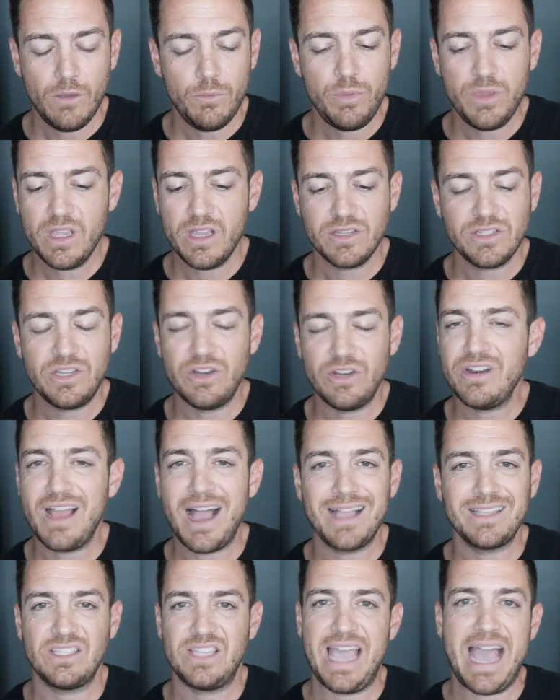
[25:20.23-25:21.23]
because they're
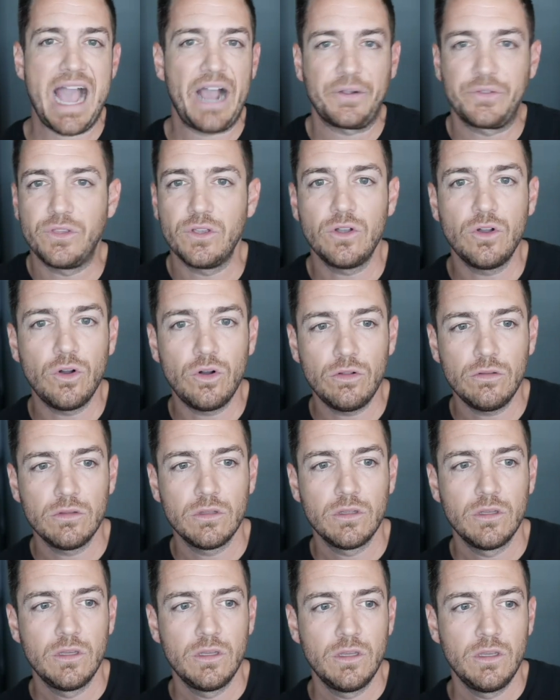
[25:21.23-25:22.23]
not tactical,
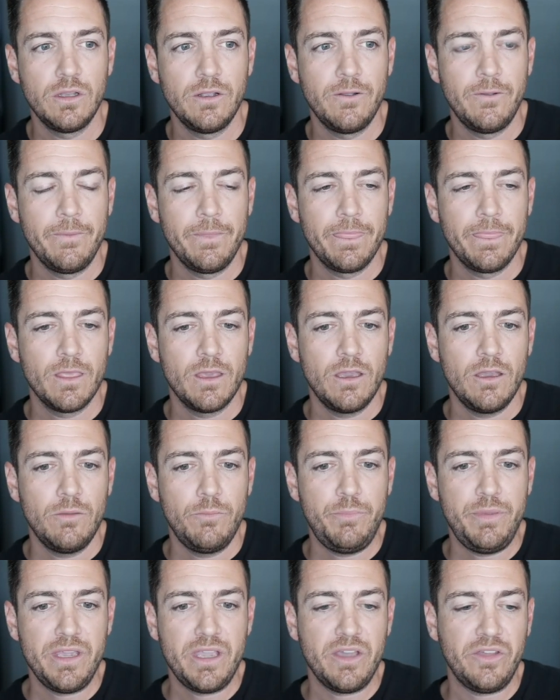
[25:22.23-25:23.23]

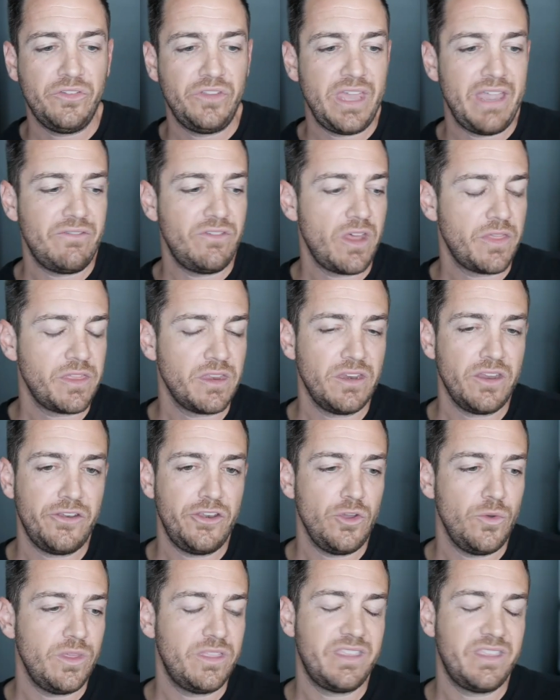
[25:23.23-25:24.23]
because they have nothing to
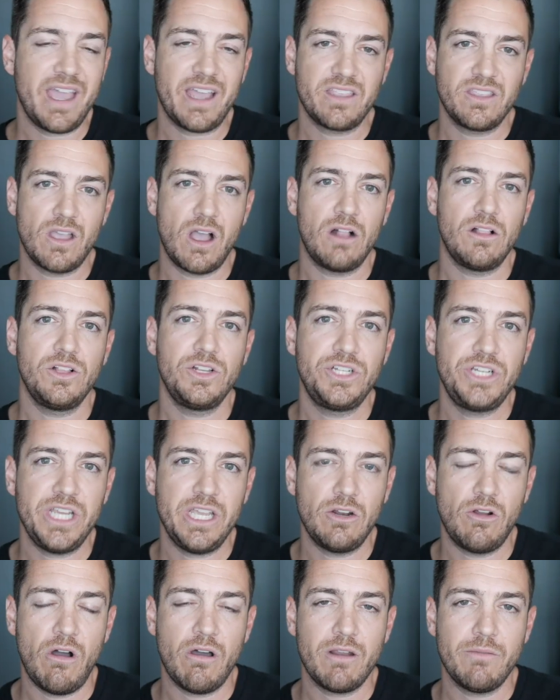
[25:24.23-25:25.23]
do with technology
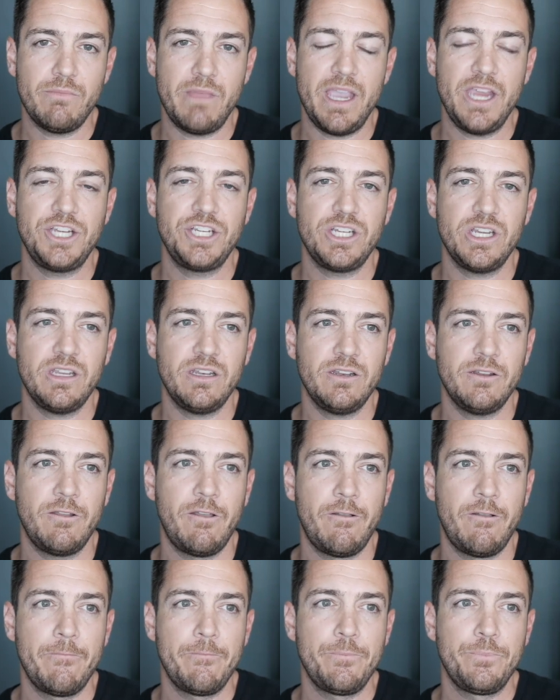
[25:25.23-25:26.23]
and automation,
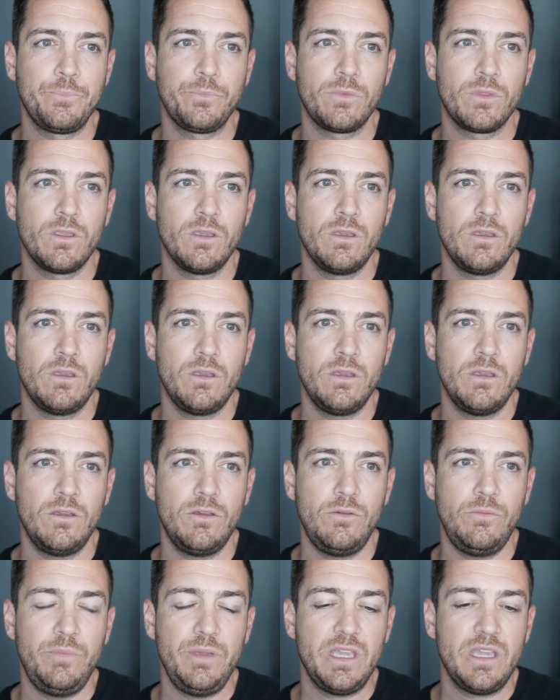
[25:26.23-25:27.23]

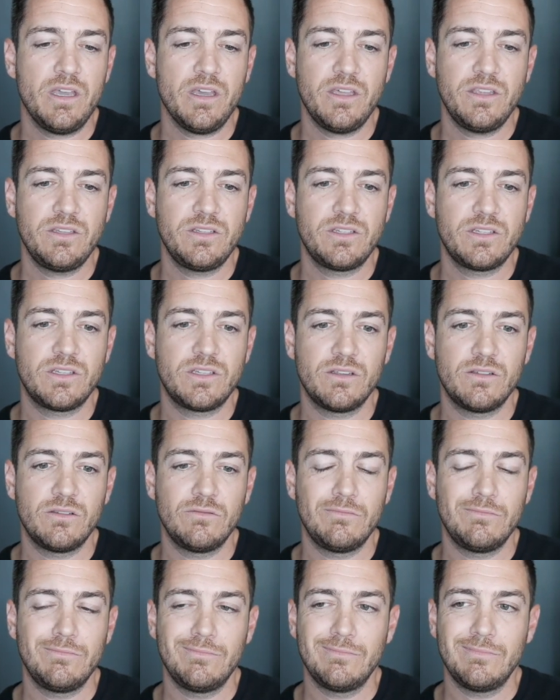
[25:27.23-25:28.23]
because
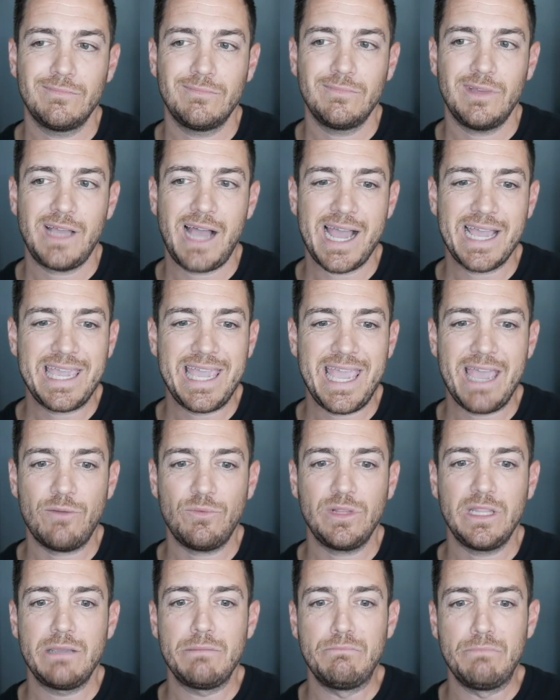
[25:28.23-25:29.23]
I can't
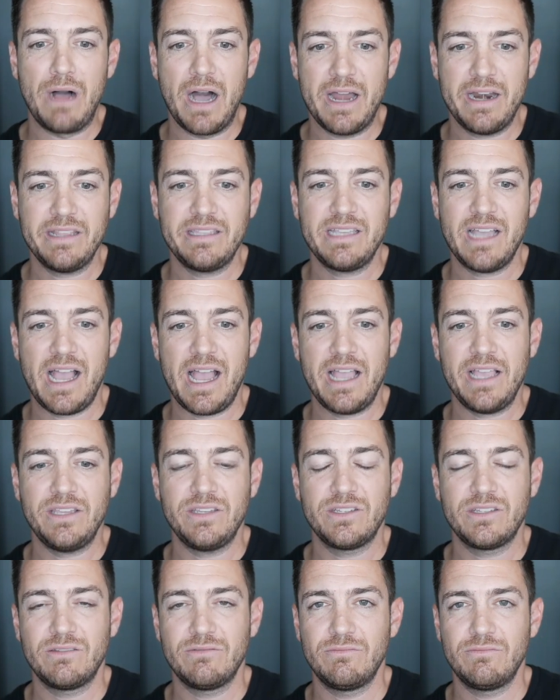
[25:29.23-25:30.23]
really
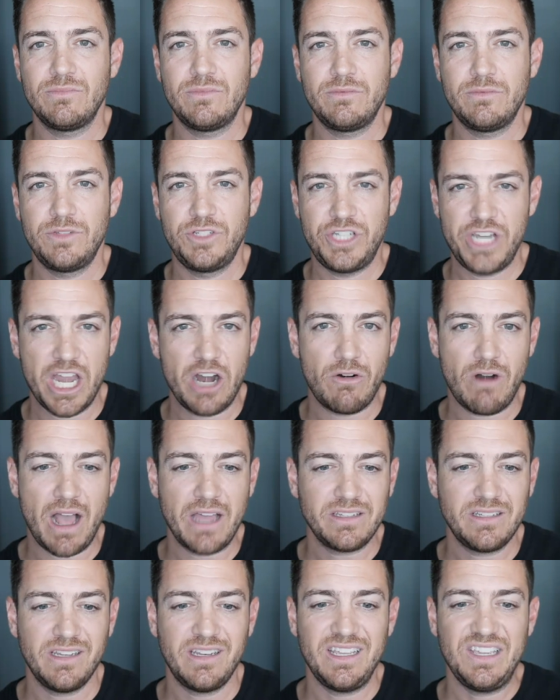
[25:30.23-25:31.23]
monetize
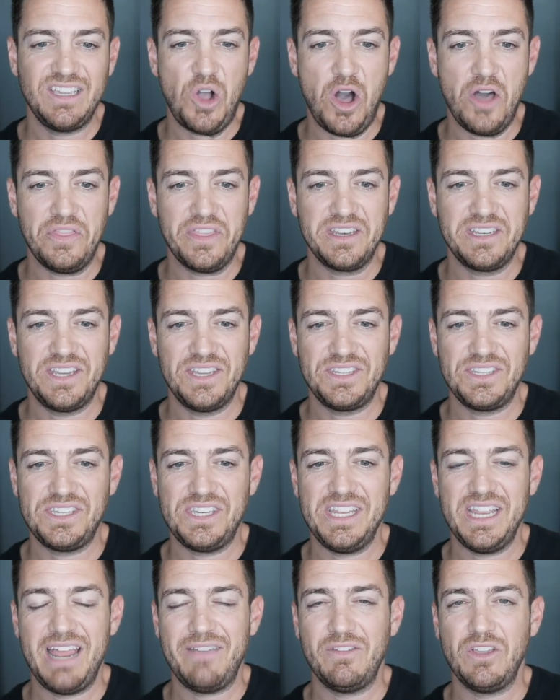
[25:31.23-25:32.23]
generosity,
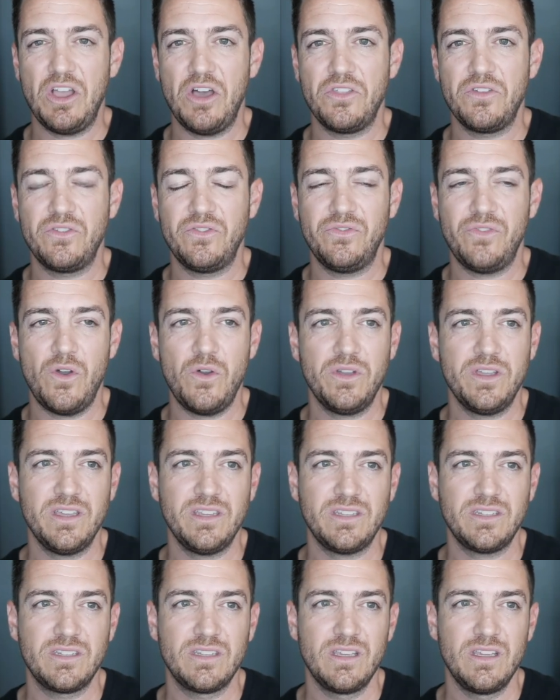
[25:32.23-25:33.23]
authenticity, and having other
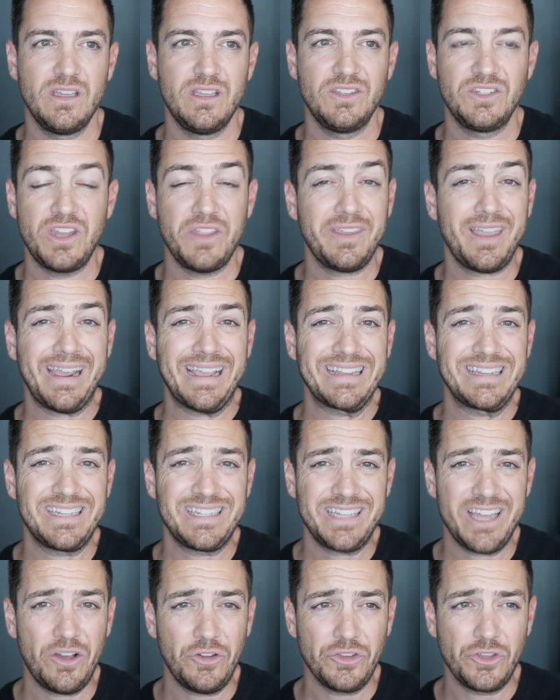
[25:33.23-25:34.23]
focus. There's nothing I can
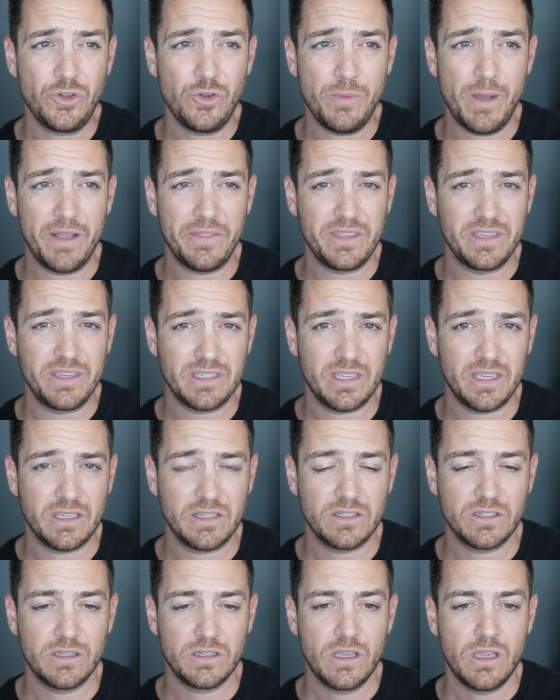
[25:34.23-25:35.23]
sell you about these
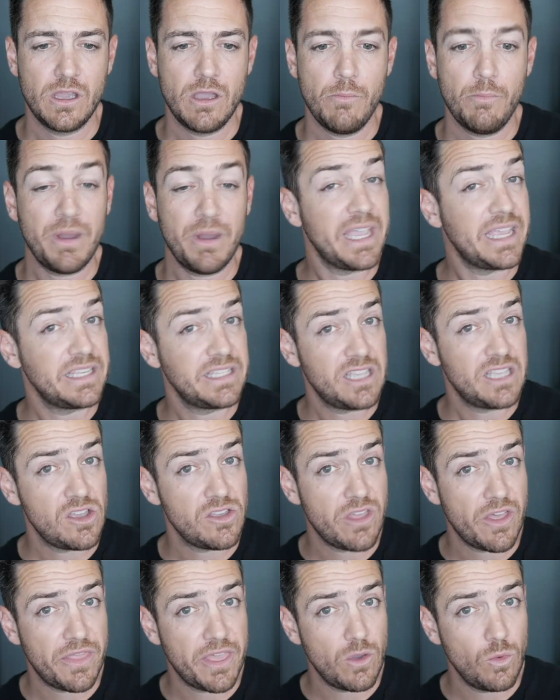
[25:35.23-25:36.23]
things, but I can tell
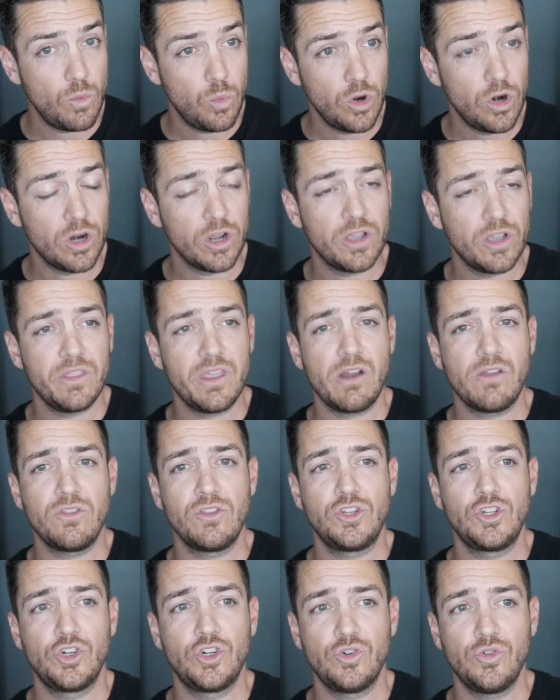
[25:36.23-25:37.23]
you that they work. They're
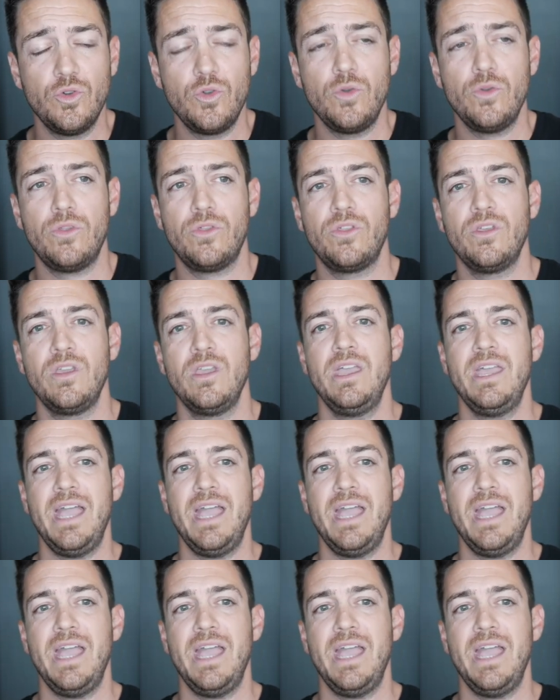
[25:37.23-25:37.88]
the truth.